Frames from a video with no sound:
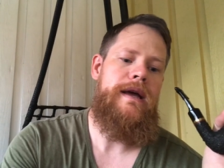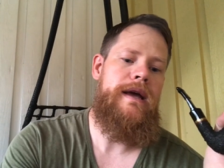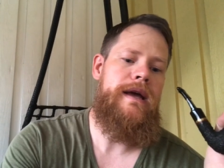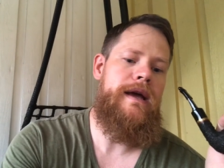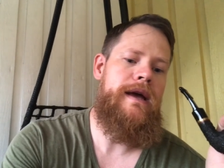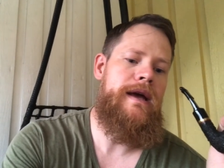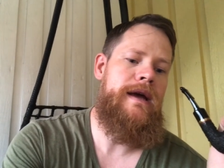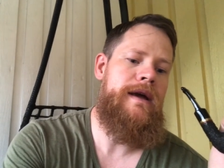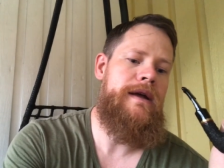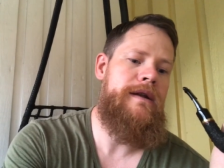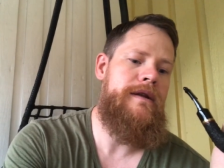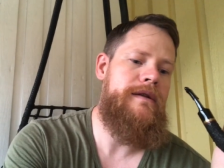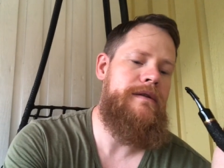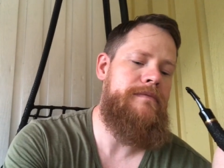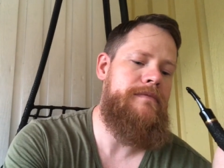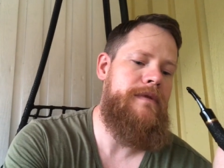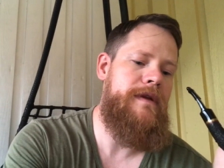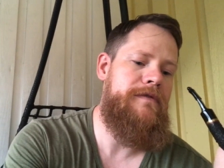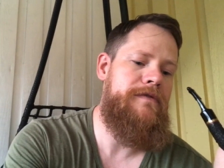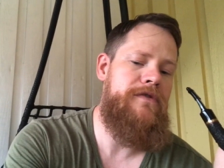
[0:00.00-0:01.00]
And
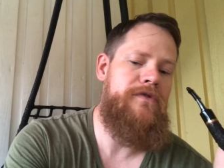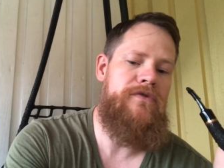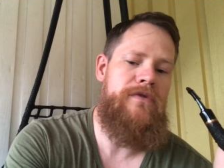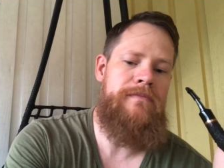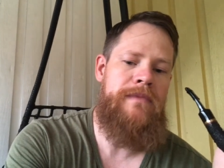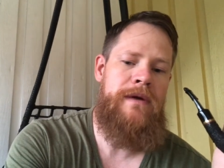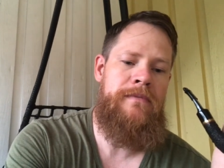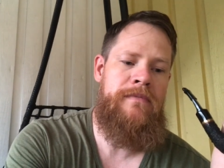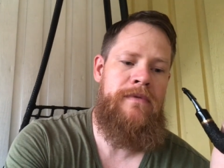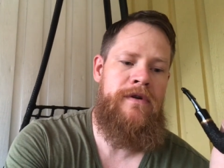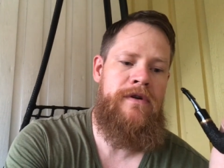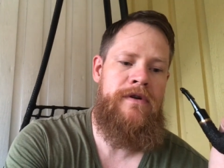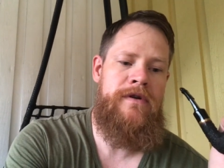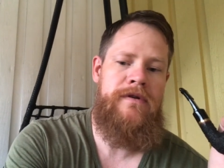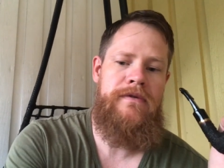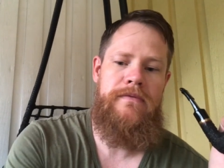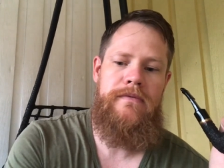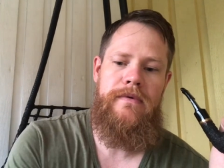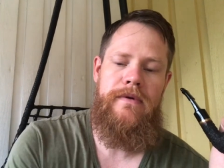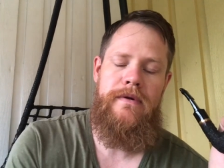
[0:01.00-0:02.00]
if you
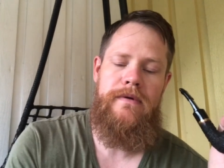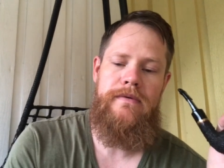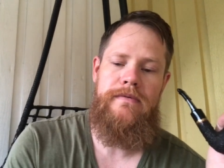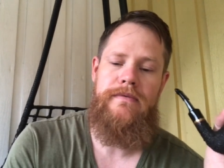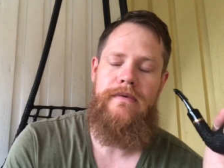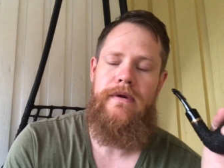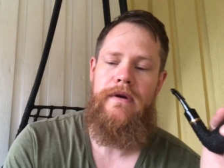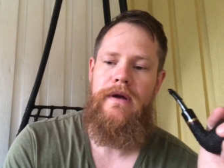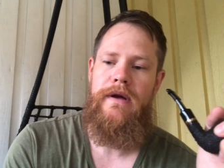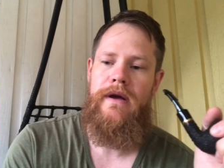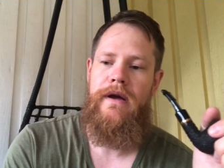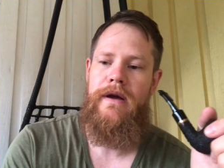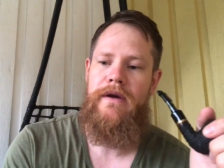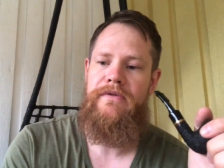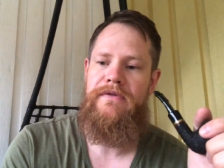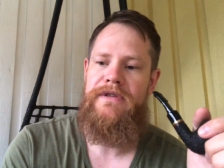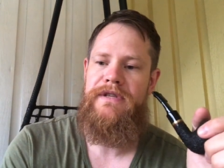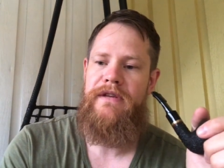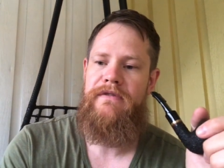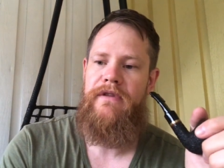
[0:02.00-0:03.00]
remember, I
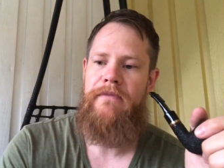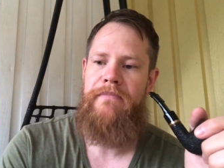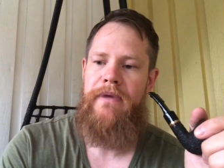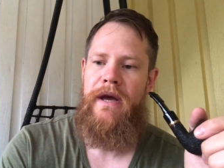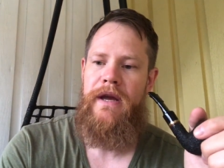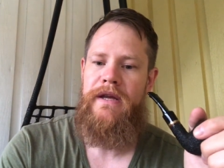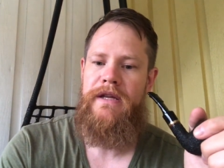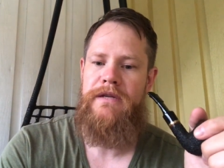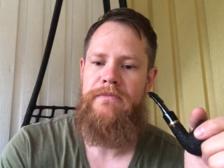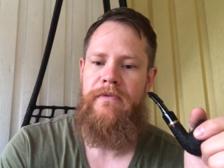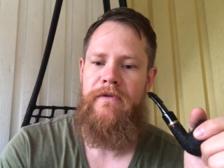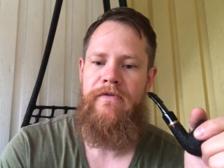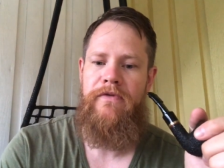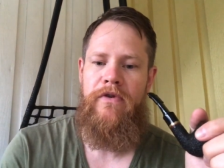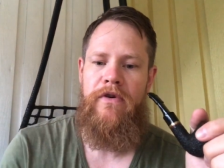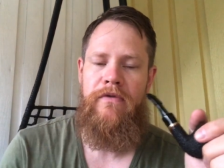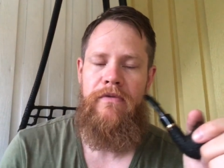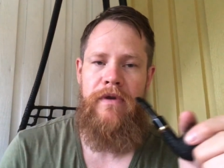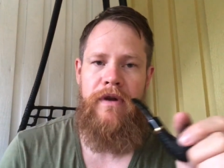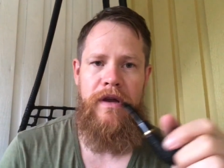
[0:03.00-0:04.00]
received a package
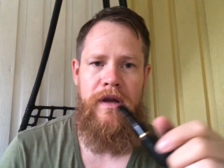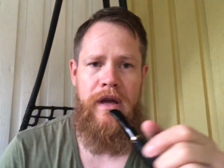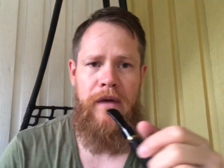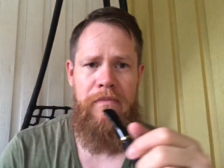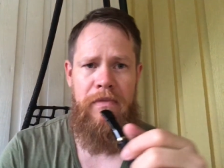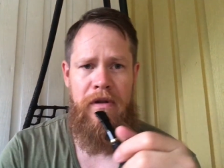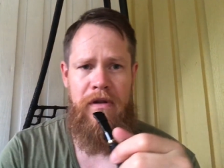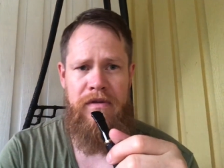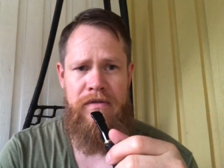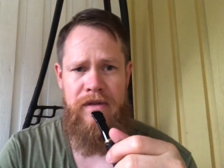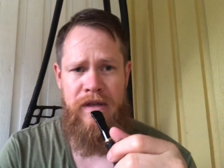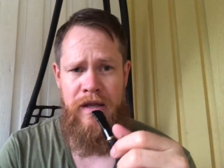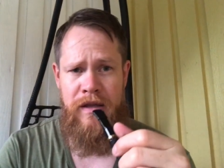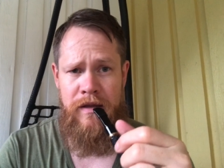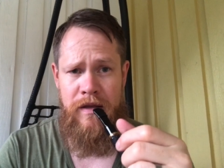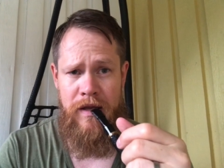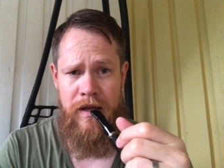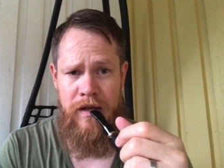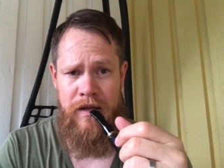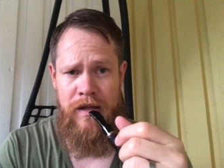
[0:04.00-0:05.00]
before with a couple of
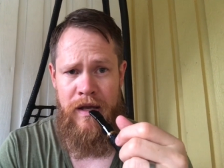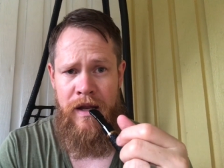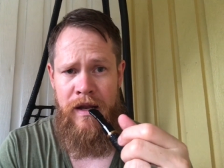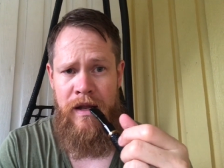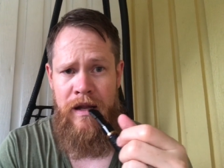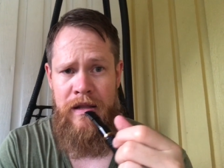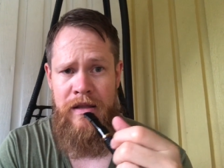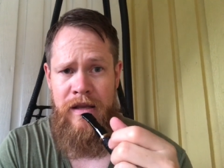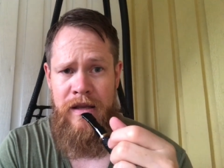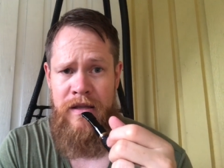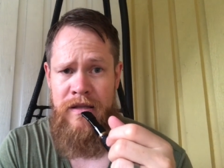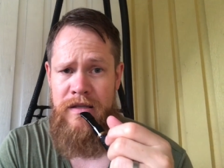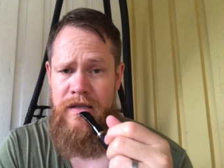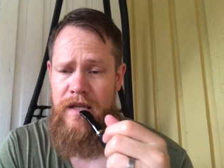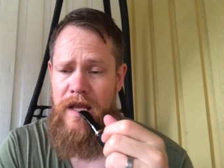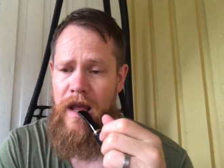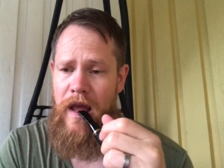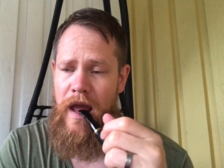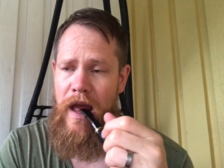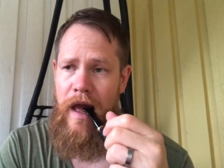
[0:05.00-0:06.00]
Dunhill
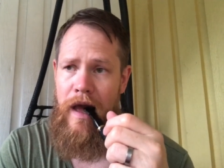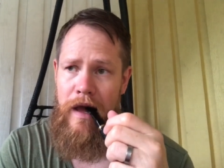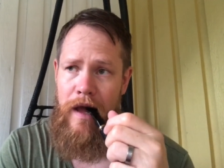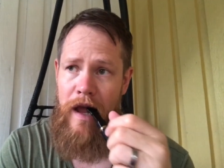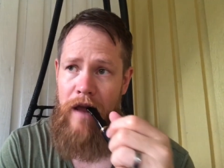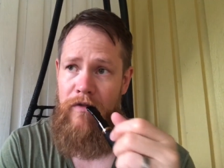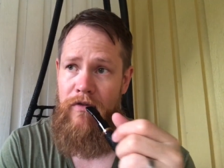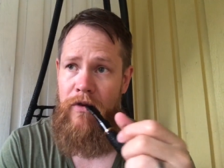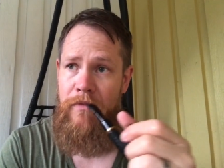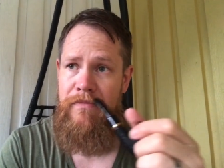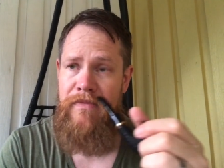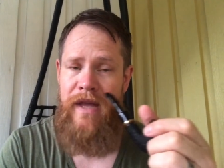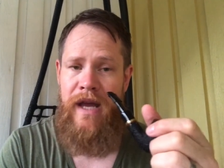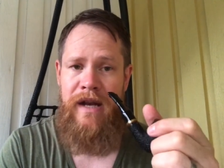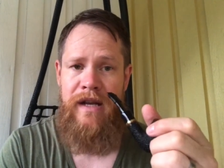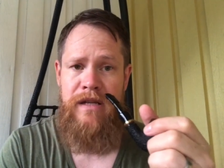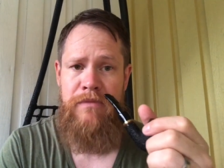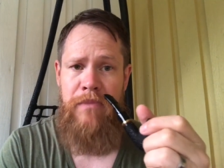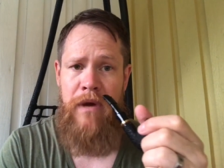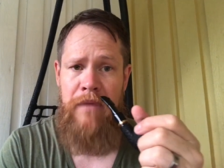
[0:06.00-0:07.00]
tins from
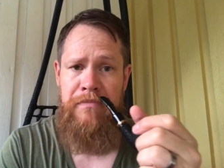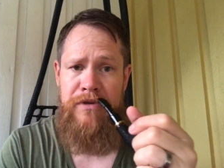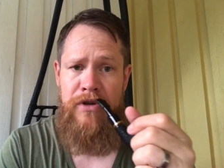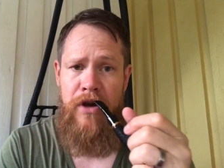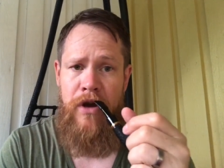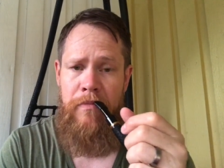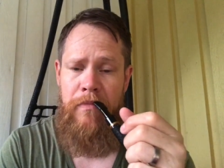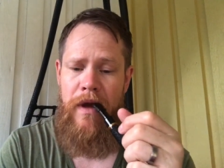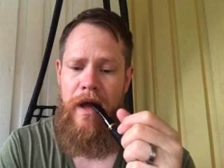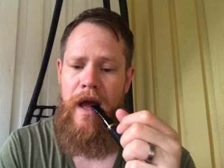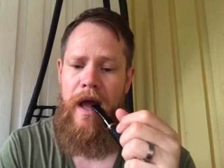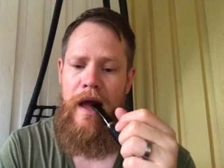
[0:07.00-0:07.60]
Danish Pipe Shop.